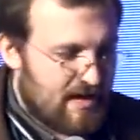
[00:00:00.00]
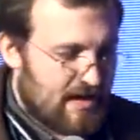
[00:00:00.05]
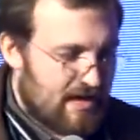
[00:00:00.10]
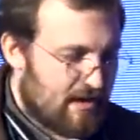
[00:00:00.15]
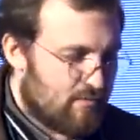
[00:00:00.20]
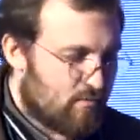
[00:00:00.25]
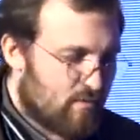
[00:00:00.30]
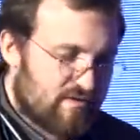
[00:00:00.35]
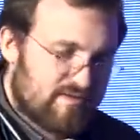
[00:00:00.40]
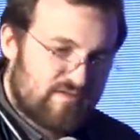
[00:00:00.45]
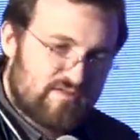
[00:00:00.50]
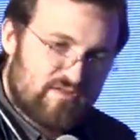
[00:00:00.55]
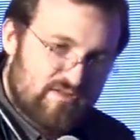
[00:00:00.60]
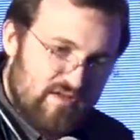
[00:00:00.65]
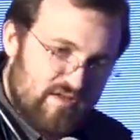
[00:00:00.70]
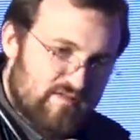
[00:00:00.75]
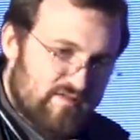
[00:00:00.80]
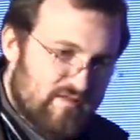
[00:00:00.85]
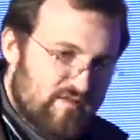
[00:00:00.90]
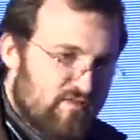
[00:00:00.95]
And it works
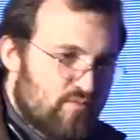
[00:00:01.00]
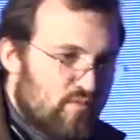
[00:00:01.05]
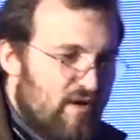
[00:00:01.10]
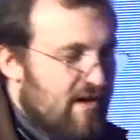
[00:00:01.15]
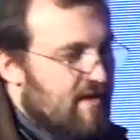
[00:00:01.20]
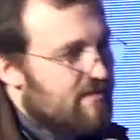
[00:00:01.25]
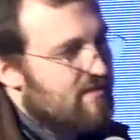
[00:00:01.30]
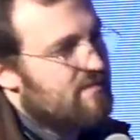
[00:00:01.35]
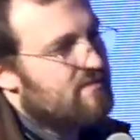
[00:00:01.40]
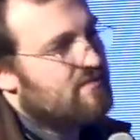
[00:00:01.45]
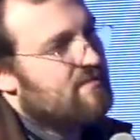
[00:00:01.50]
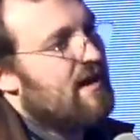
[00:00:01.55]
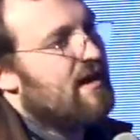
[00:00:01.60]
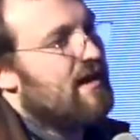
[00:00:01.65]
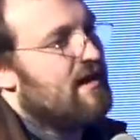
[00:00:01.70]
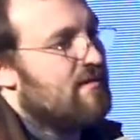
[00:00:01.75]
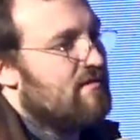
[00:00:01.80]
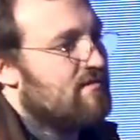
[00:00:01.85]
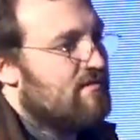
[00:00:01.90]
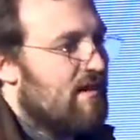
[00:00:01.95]
just this way in the
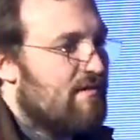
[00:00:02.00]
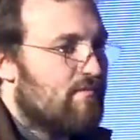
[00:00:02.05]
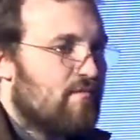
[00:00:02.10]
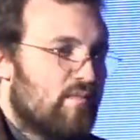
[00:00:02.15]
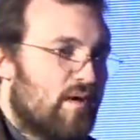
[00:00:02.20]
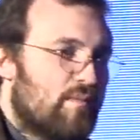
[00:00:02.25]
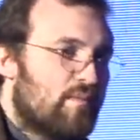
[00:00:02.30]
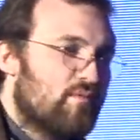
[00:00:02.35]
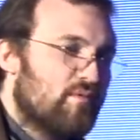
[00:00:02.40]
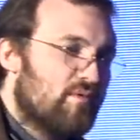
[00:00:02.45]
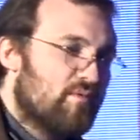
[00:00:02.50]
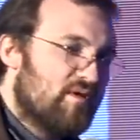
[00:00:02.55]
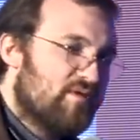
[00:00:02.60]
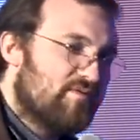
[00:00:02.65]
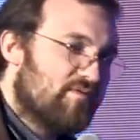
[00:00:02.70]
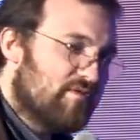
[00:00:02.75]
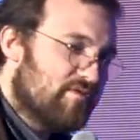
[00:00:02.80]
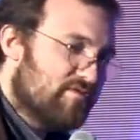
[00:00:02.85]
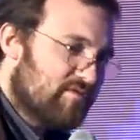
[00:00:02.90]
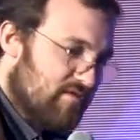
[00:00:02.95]
science. I remember when we
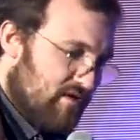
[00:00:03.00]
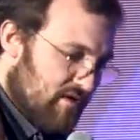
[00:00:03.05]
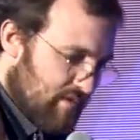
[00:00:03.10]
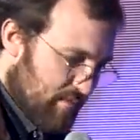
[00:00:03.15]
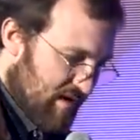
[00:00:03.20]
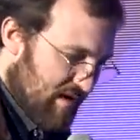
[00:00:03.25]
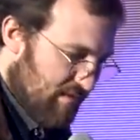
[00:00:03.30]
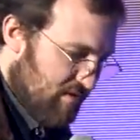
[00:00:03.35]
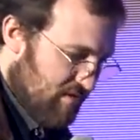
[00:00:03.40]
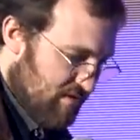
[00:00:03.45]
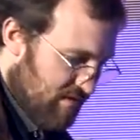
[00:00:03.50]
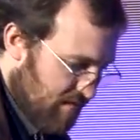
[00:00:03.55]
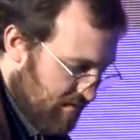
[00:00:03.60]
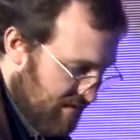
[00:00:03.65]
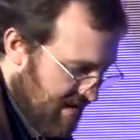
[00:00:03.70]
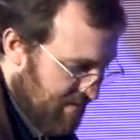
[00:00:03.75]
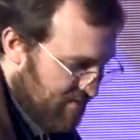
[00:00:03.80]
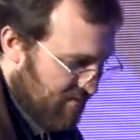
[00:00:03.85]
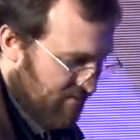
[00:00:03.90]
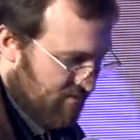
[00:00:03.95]
first started publishing
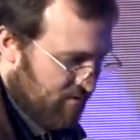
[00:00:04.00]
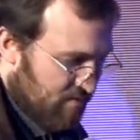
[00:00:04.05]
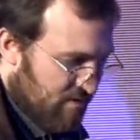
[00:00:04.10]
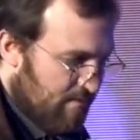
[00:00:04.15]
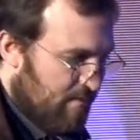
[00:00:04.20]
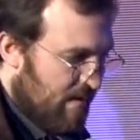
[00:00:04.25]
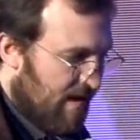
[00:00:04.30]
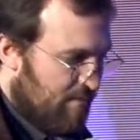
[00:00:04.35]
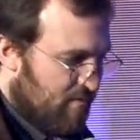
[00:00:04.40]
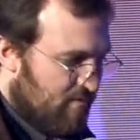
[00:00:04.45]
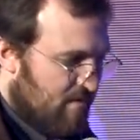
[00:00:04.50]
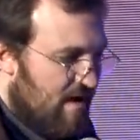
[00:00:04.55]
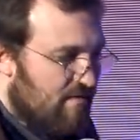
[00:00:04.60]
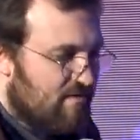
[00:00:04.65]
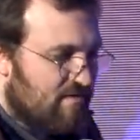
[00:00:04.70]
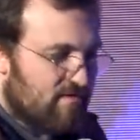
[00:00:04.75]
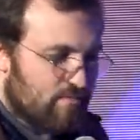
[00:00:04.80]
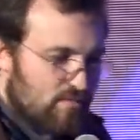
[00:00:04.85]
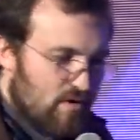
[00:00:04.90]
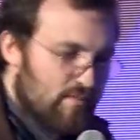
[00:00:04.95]
papers, one of my
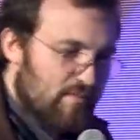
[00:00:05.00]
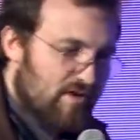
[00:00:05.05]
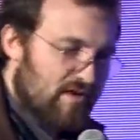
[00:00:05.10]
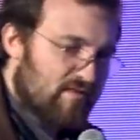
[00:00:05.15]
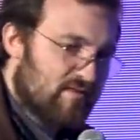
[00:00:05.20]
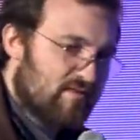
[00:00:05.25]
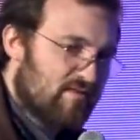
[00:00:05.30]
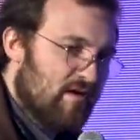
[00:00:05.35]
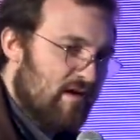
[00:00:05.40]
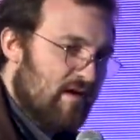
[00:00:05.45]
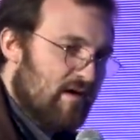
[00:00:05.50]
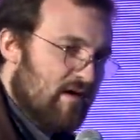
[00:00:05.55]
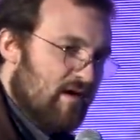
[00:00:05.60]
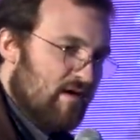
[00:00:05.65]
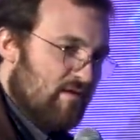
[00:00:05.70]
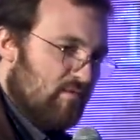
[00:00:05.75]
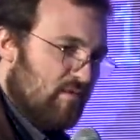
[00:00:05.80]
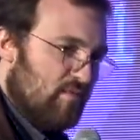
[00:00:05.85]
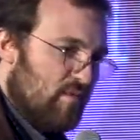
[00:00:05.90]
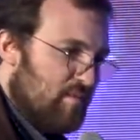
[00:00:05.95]
proudest moments
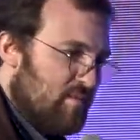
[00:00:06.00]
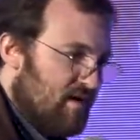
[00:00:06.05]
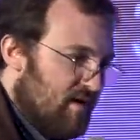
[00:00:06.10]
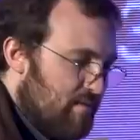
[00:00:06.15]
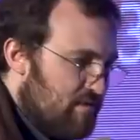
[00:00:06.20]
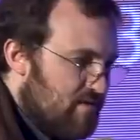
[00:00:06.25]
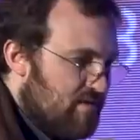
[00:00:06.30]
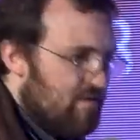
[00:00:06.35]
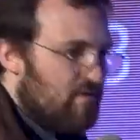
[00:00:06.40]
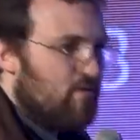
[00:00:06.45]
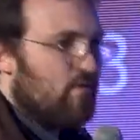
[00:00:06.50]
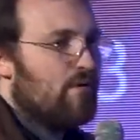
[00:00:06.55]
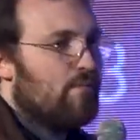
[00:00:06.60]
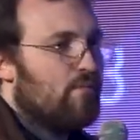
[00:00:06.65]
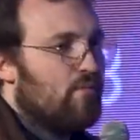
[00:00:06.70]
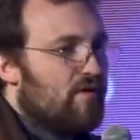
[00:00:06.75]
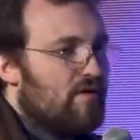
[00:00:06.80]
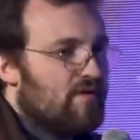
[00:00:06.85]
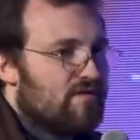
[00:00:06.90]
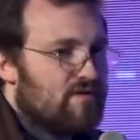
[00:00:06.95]
when we published the
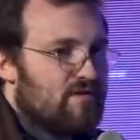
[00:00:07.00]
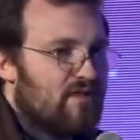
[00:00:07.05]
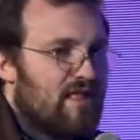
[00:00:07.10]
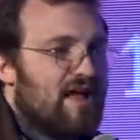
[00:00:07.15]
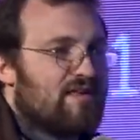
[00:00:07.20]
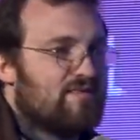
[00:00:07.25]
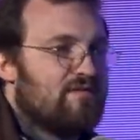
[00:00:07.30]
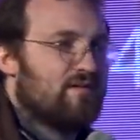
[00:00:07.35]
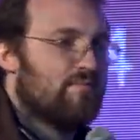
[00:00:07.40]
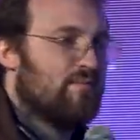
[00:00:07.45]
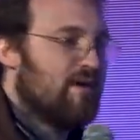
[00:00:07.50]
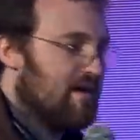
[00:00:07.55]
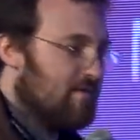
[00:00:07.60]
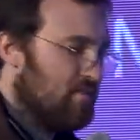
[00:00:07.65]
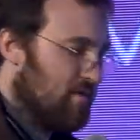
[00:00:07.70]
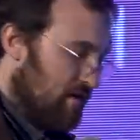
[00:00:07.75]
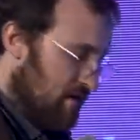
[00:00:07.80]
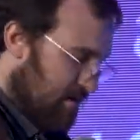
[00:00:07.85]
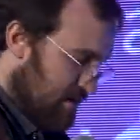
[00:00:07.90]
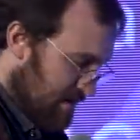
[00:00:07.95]
Ouroboros Classic
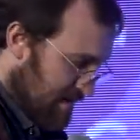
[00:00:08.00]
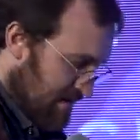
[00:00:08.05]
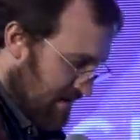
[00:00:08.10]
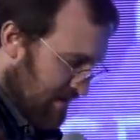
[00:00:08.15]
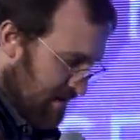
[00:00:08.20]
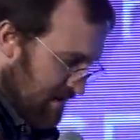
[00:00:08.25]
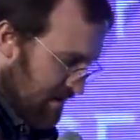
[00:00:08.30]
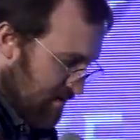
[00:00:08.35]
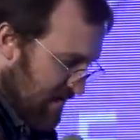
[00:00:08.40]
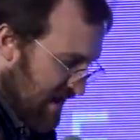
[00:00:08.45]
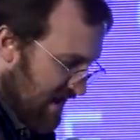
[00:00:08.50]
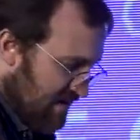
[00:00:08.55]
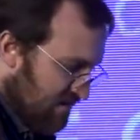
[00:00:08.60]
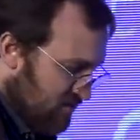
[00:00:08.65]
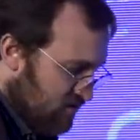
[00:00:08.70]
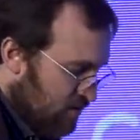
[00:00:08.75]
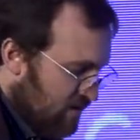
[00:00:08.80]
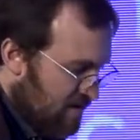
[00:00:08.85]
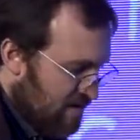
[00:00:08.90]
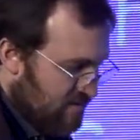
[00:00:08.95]
paper back
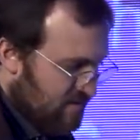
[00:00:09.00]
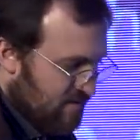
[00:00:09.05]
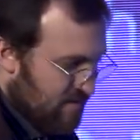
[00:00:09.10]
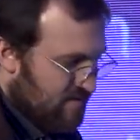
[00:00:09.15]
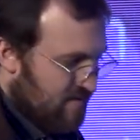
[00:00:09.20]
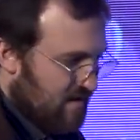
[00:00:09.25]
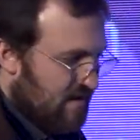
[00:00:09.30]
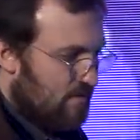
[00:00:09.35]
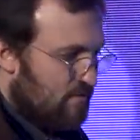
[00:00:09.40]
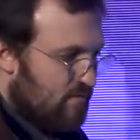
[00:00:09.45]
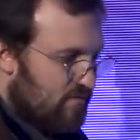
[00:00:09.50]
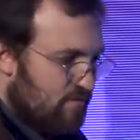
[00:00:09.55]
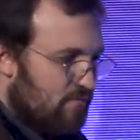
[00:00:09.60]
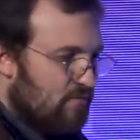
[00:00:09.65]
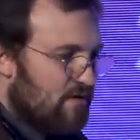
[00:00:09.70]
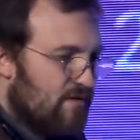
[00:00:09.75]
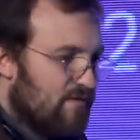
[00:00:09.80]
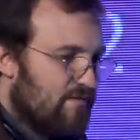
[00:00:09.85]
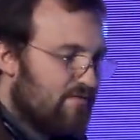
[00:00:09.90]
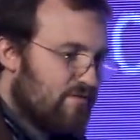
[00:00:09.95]
in 2016. It was
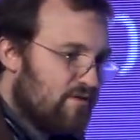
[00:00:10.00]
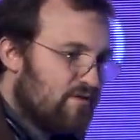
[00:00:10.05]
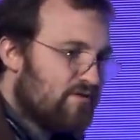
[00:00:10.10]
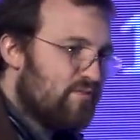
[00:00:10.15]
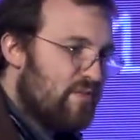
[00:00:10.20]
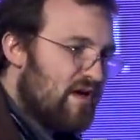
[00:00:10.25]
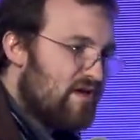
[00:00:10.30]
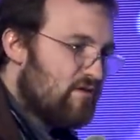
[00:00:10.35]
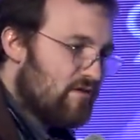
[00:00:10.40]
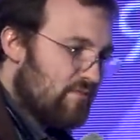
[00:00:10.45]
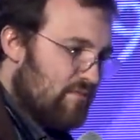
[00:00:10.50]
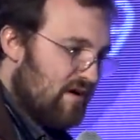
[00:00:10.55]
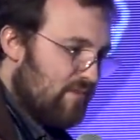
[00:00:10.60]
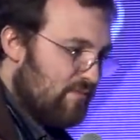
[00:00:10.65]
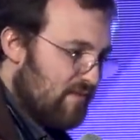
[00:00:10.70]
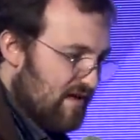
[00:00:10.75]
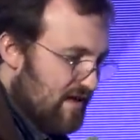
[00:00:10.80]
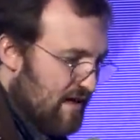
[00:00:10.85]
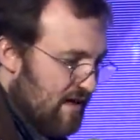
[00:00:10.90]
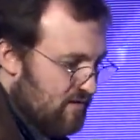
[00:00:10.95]
one of the first major
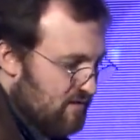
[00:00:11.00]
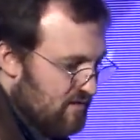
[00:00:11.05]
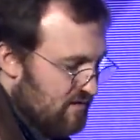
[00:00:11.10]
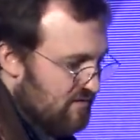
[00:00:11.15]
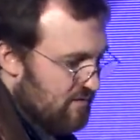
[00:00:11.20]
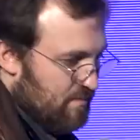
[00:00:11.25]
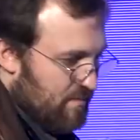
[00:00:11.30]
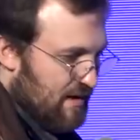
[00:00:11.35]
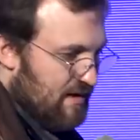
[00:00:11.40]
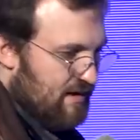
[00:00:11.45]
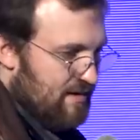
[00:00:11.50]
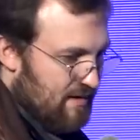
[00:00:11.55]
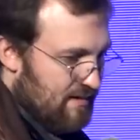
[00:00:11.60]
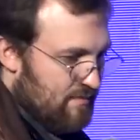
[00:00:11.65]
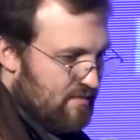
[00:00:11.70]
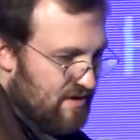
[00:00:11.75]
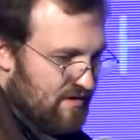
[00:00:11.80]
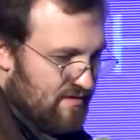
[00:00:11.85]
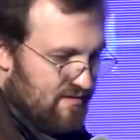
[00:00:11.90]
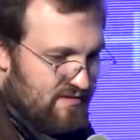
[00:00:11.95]
publications of my
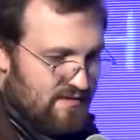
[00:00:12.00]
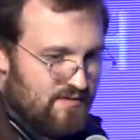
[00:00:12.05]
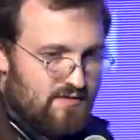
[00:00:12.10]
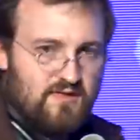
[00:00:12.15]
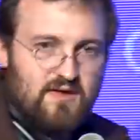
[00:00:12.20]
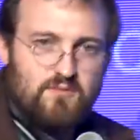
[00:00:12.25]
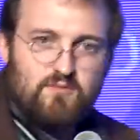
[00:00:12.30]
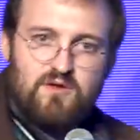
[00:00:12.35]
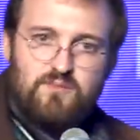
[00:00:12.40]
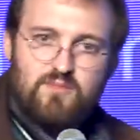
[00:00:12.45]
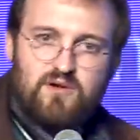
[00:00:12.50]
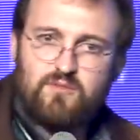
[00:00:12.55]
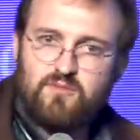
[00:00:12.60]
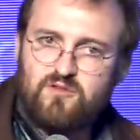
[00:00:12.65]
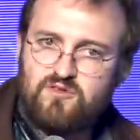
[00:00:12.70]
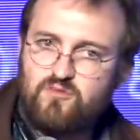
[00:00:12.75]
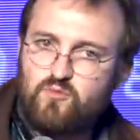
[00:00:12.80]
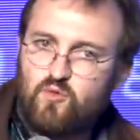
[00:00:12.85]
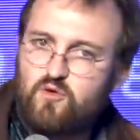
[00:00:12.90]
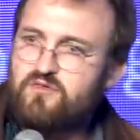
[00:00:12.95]
company. Since then, we
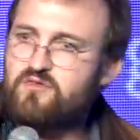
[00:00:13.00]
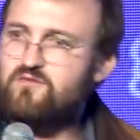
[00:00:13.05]
published more